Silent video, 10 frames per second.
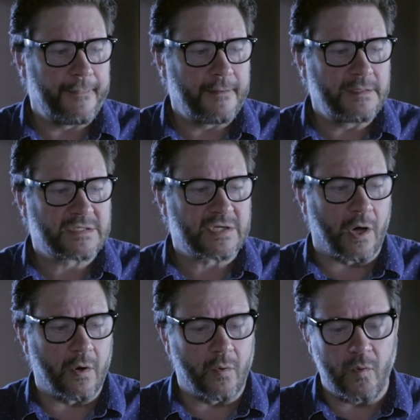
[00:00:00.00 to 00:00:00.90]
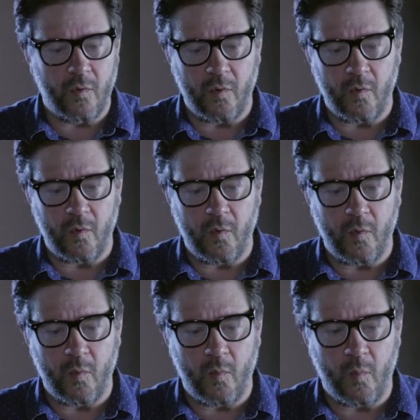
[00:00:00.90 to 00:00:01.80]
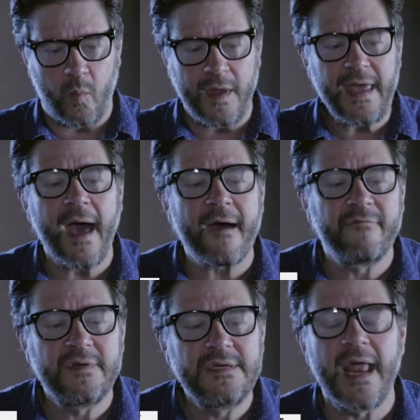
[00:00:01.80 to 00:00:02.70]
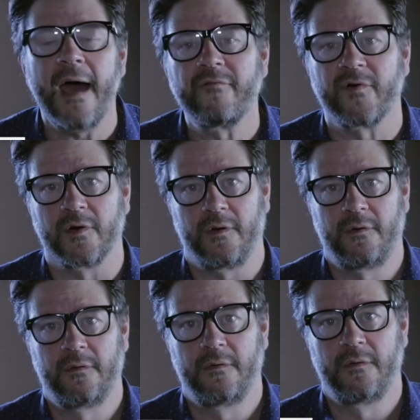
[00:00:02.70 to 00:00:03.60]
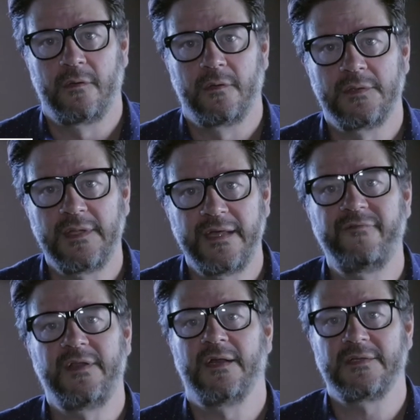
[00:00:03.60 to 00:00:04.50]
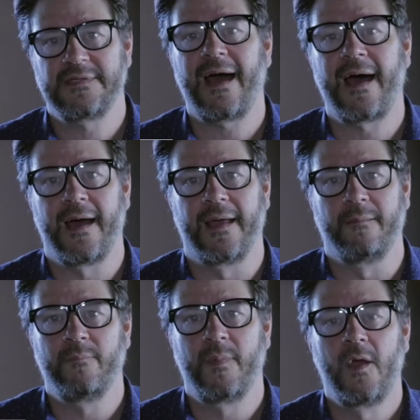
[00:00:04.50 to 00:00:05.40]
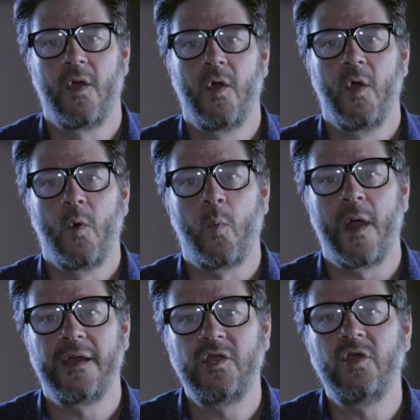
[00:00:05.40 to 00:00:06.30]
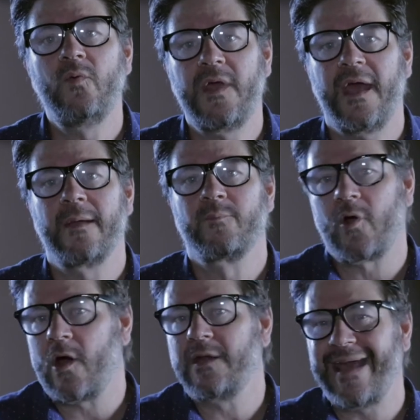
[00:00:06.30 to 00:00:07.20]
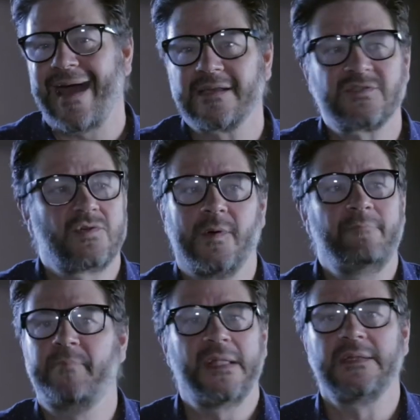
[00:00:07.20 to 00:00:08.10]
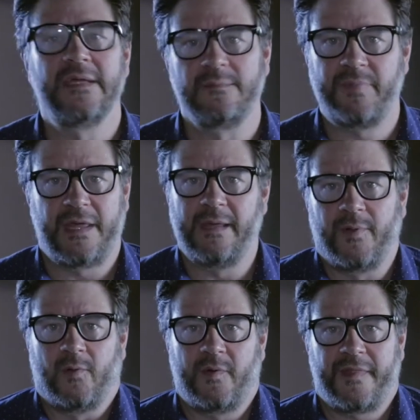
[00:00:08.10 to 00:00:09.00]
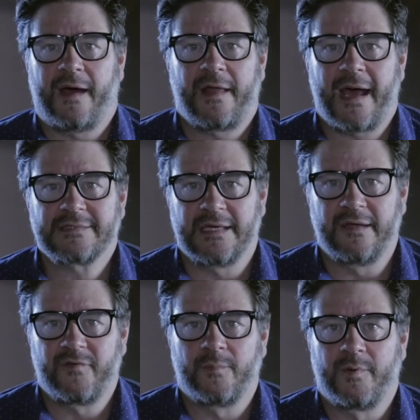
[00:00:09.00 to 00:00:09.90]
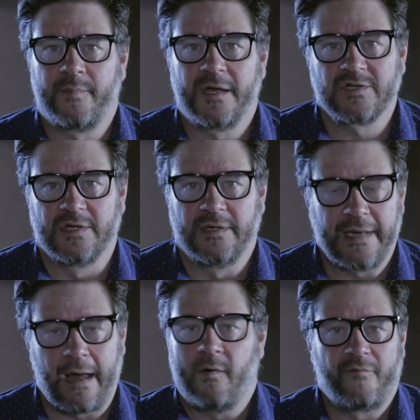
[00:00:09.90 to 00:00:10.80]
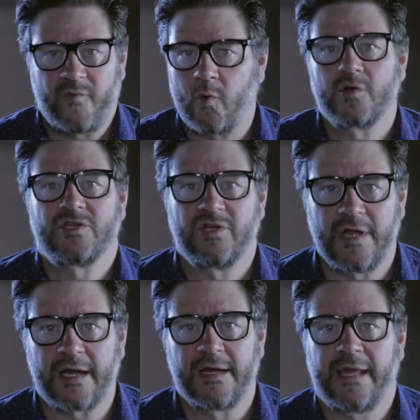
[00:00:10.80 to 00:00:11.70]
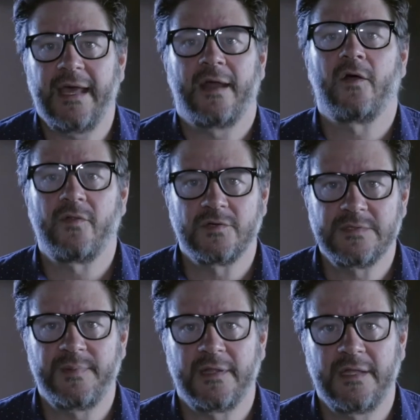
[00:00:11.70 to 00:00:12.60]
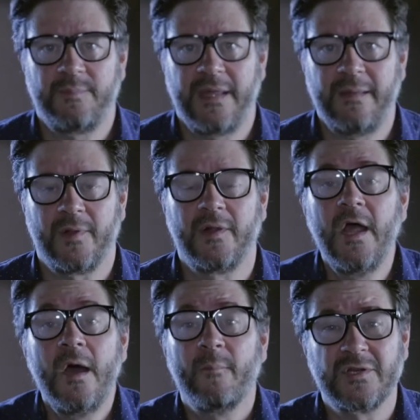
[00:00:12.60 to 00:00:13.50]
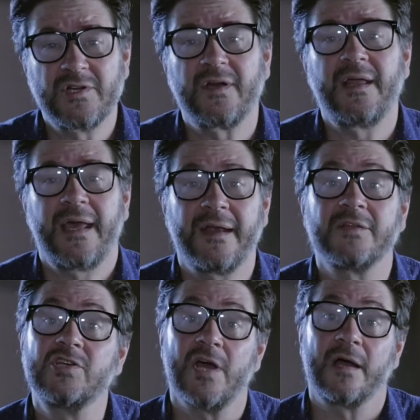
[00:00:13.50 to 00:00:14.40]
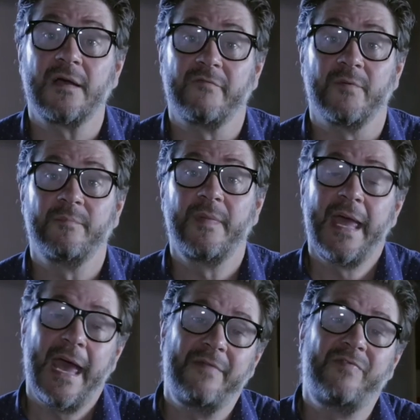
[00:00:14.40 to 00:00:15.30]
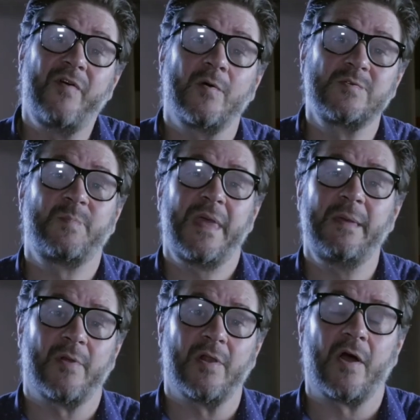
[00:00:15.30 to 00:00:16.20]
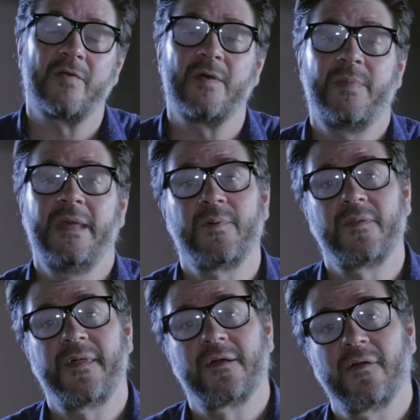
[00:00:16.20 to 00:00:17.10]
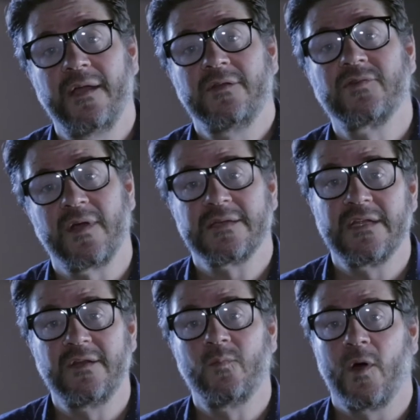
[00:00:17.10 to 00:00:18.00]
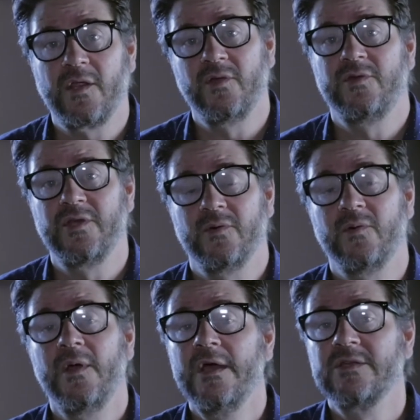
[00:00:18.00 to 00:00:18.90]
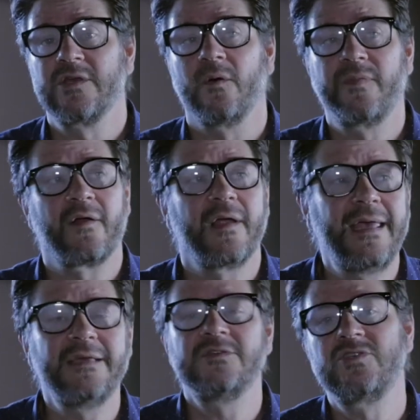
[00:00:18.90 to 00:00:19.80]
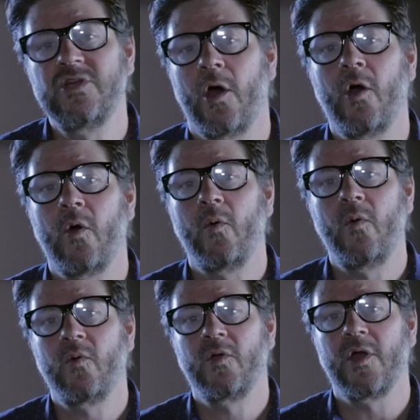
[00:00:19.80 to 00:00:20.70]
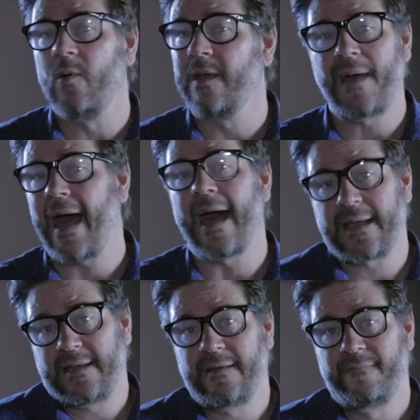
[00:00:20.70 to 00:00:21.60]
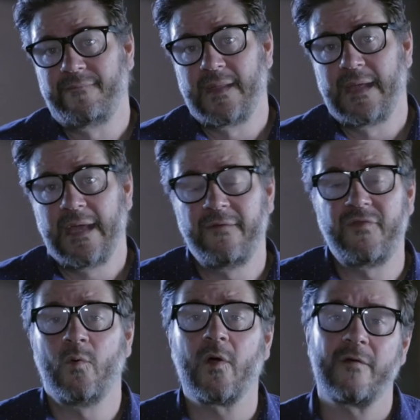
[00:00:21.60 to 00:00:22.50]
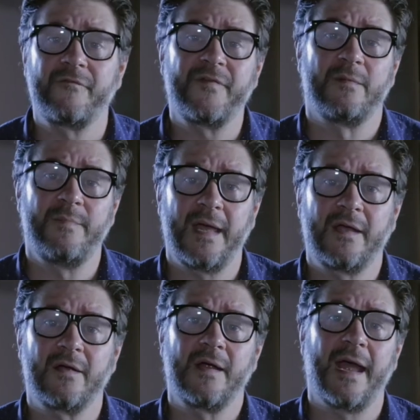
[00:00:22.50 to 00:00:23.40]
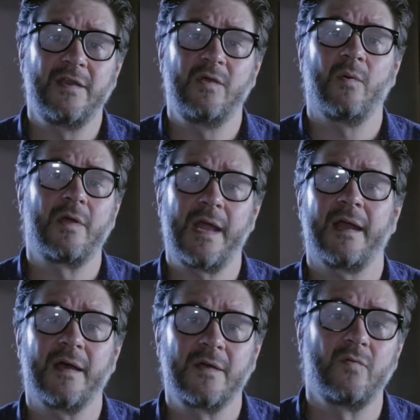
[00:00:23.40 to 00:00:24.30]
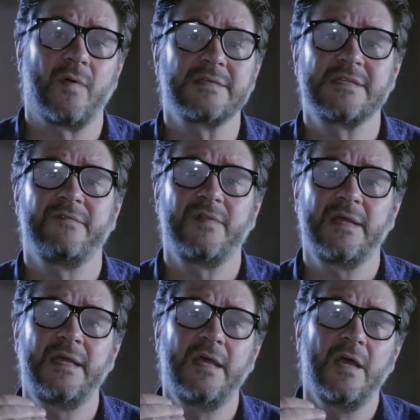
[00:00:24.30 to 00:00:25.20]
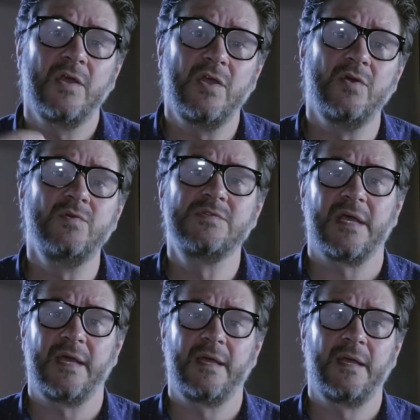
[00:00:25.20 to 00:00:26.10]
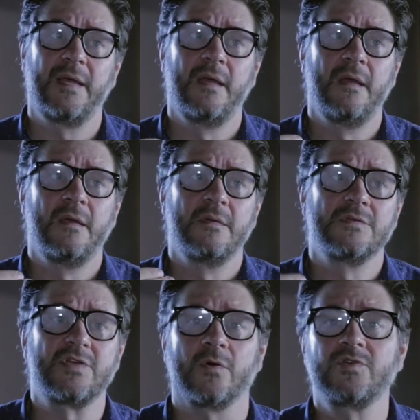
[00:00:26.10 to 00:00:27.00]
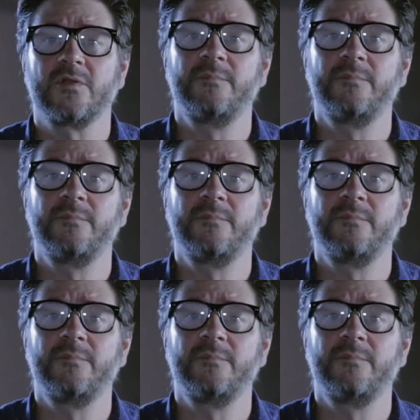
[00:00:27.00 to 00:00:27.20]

So we have never lived in a time when you can broadcast to a billion people without asking for permission. Now, of course, you're not gonna get all those billion people, but you're gonna get a chunk of them. And those people are the people that are interested in what you do. So there is no going back. If you are a filmmaker and you are not aggressively using social